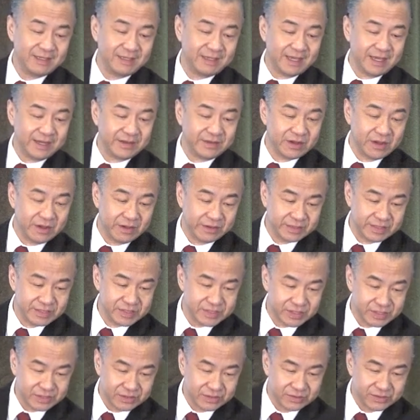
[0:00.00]
and
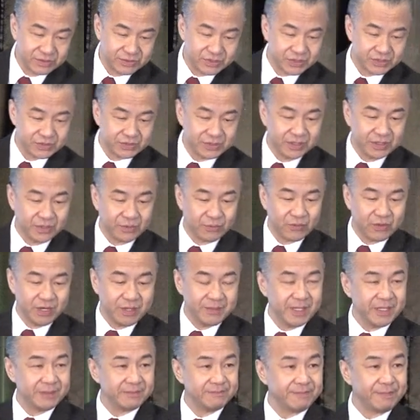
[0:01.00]
non-disclosure
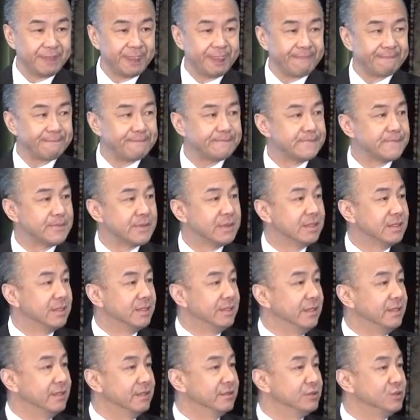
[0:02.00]
agreement.
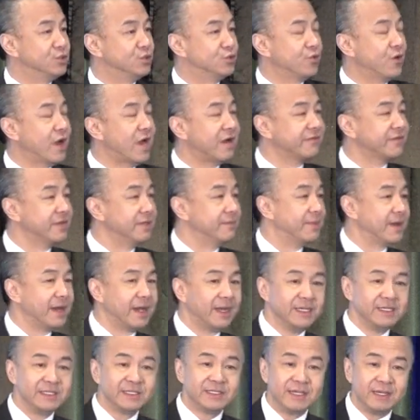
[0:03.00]
You know, draft a
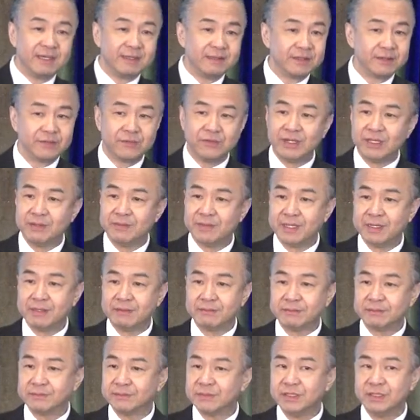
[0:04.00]
buy-sell
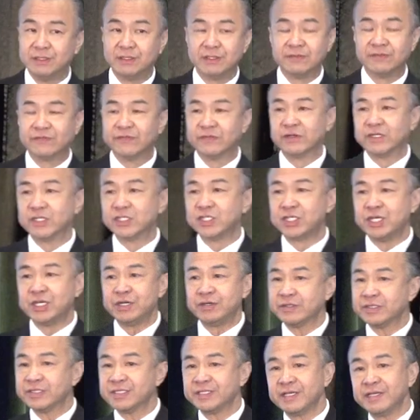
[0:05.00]
agreement. You know, for the
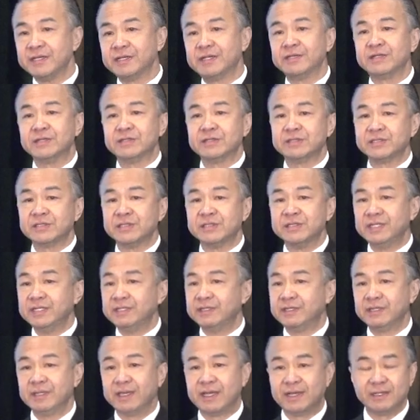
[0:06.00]
share sales, you
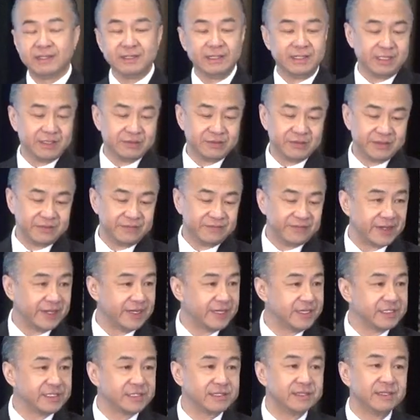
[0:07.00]
need to get legal
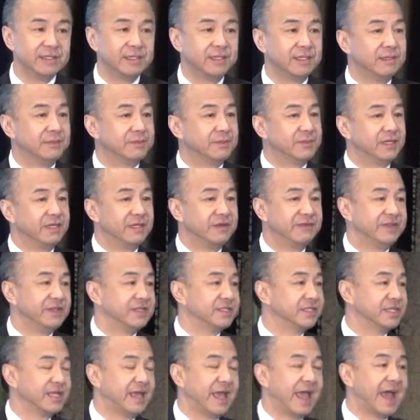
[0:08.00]
advice. But if
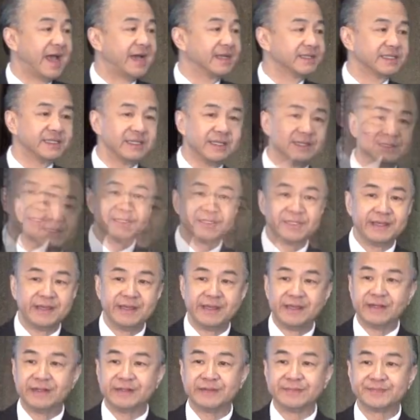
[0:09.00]
it's an asset
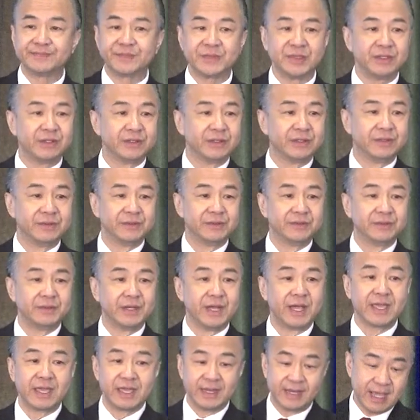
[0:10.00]
sale, you know,
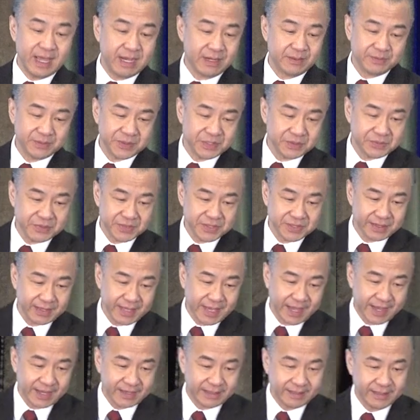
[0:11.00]
I can help you with
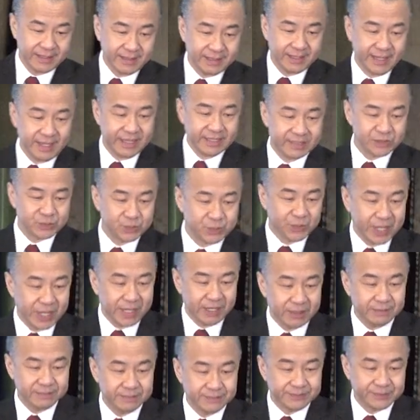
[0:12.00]
that as
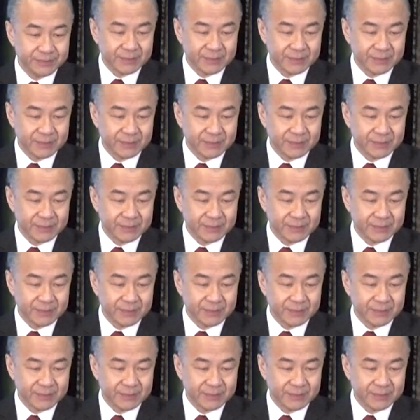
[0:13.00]
well.